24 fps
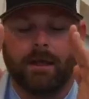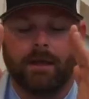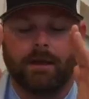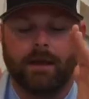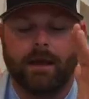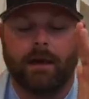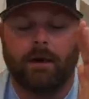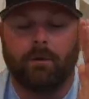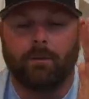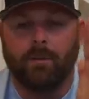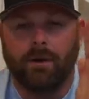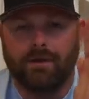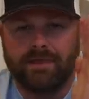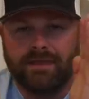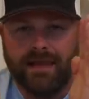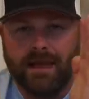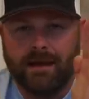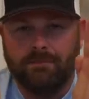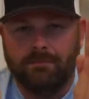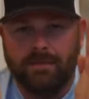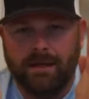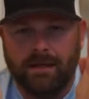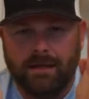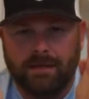Now what
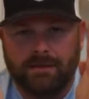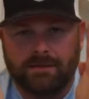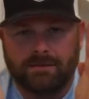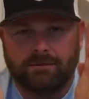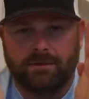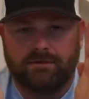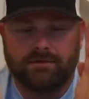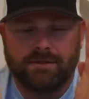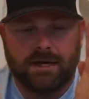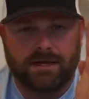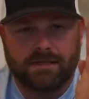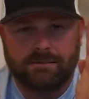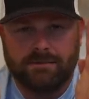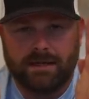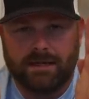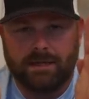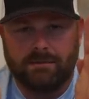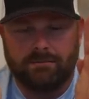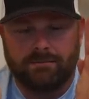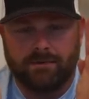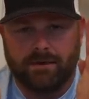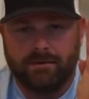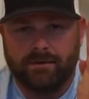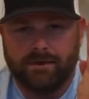that means, we've talked about it
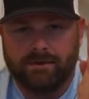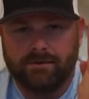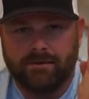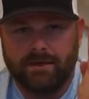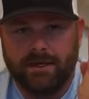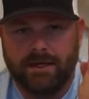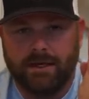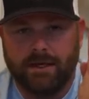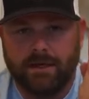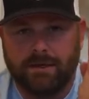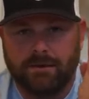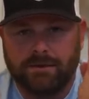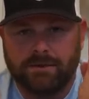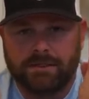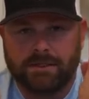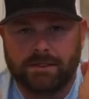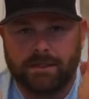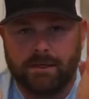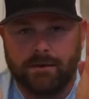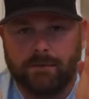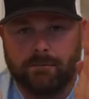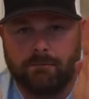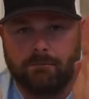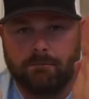in previous videos,
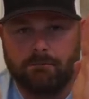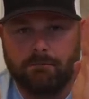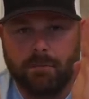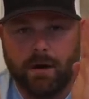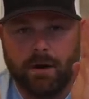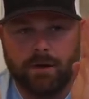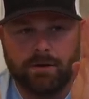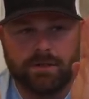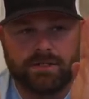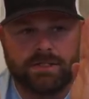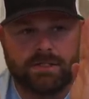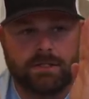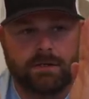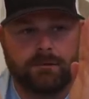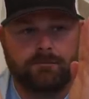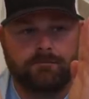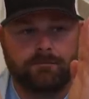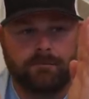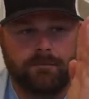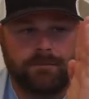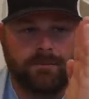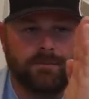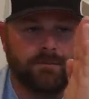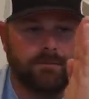most,
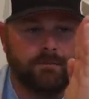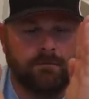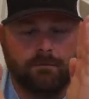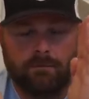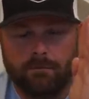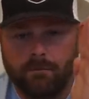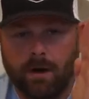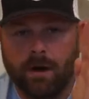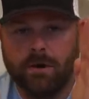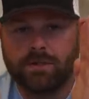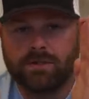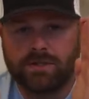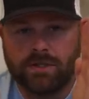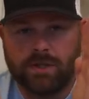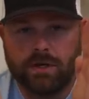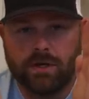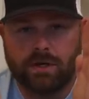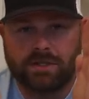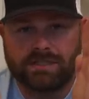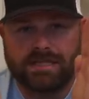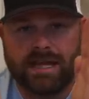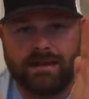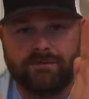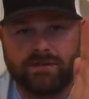most
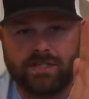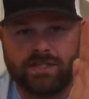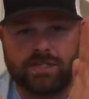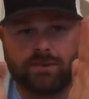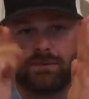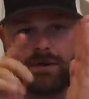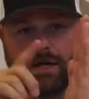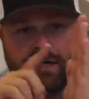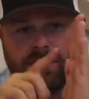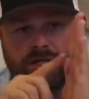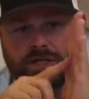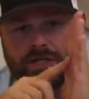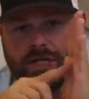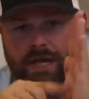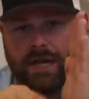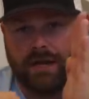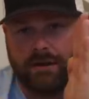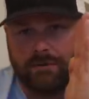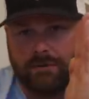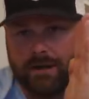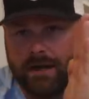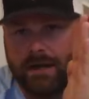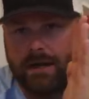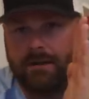hooks have a straight
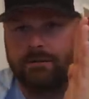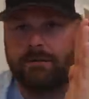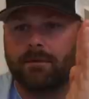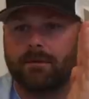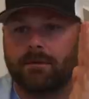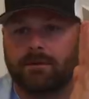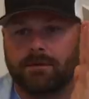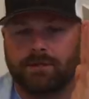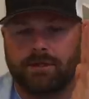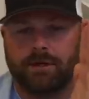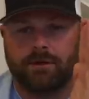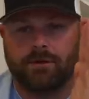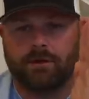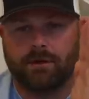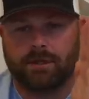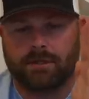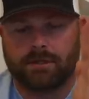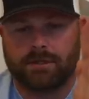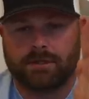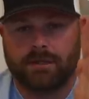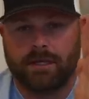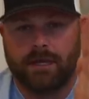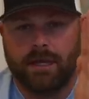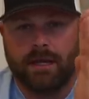shank, right? So your
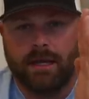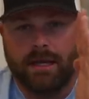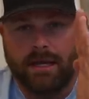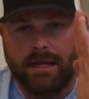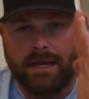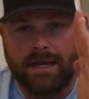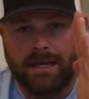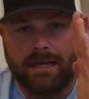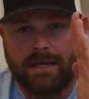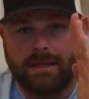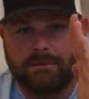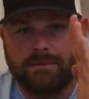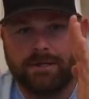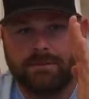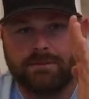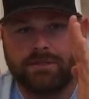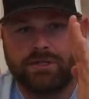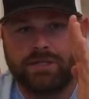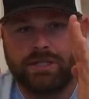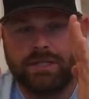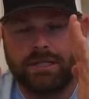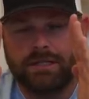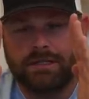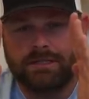hooks,
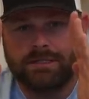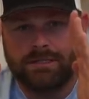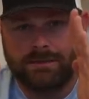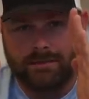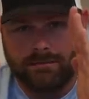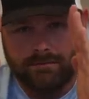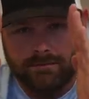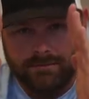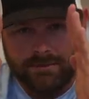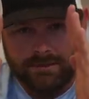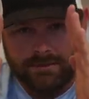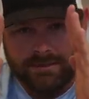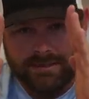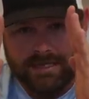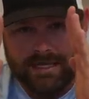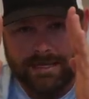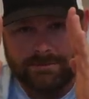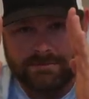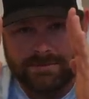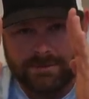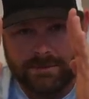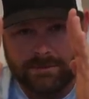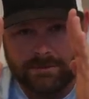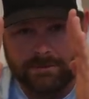EWG
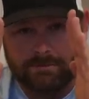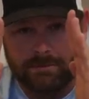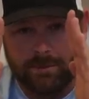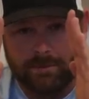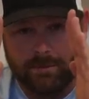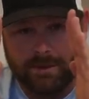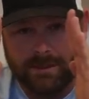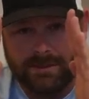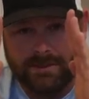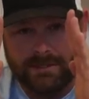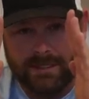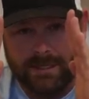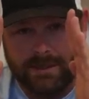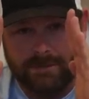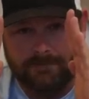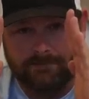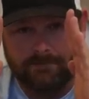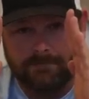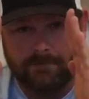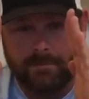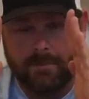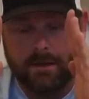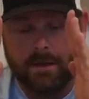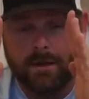tips those points in.
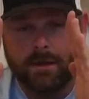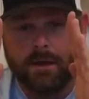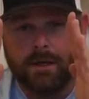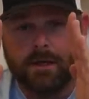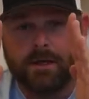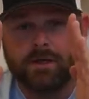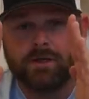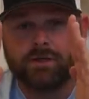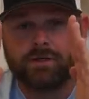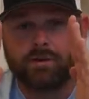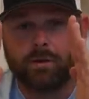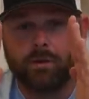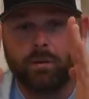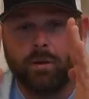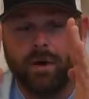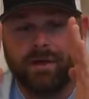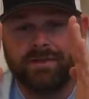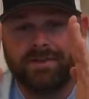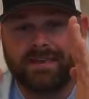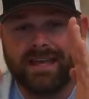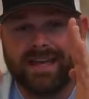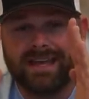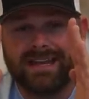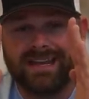So
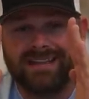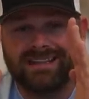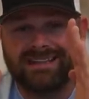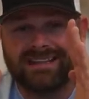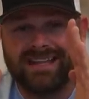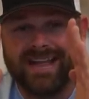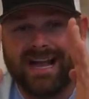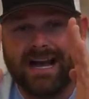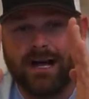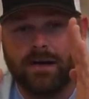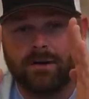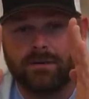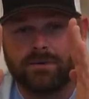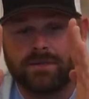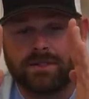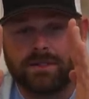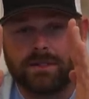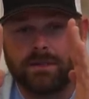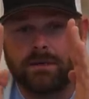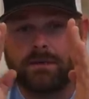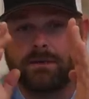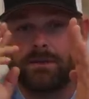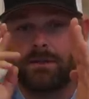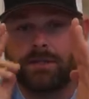what that
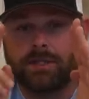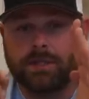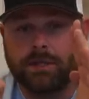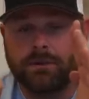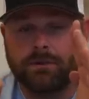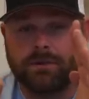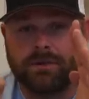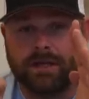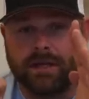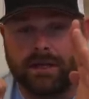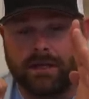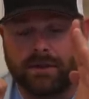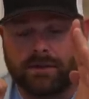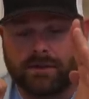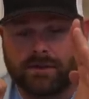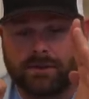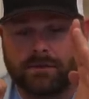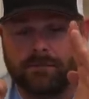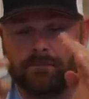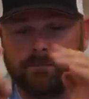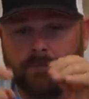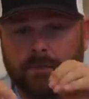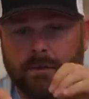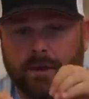allows, two things.